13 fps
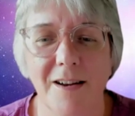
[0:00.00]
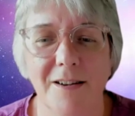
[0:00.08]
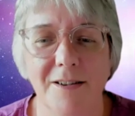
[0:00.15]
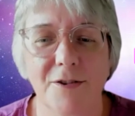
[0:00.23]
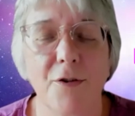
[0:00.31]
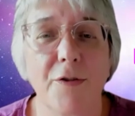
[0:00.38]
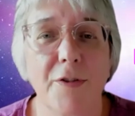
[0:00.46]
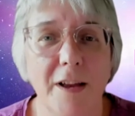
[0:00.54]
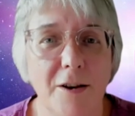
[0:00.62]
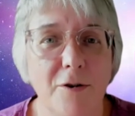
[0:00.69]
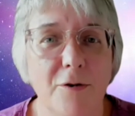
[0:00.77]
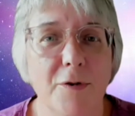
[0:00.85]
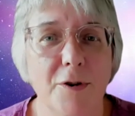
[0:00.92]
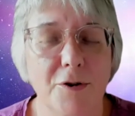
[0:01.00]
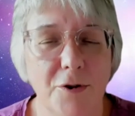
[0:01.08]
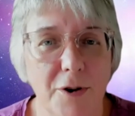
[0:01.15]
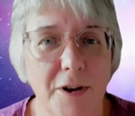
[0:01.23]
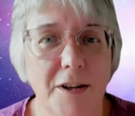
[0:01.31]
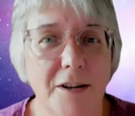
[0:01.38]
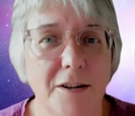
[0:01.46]
So thank you for
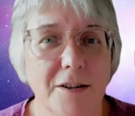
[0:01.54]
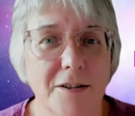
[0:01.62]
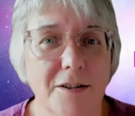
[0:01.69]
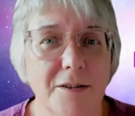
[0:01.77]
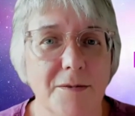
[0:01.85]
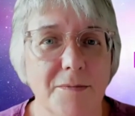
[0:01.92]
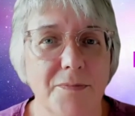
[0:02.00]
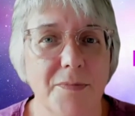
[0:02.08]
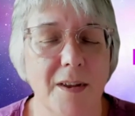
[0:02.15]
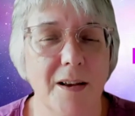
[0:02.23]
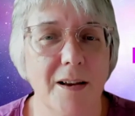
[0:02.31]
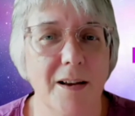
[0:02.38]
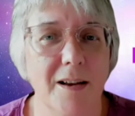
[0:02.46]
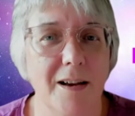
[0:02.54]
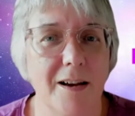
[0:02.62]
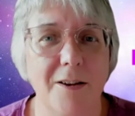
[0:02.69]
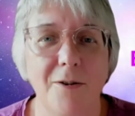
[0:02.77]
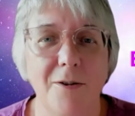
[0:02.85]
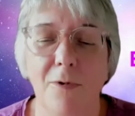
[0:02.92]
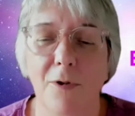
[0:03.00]
joining us,
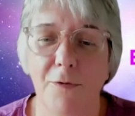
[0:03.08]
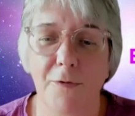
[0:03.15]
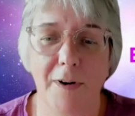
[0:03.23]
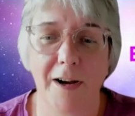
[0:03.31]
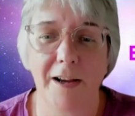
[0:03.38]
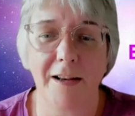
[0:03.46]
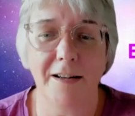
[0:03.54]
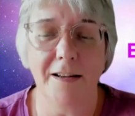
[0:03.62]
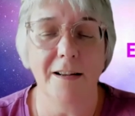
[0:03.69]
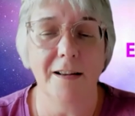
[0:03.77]
and you will find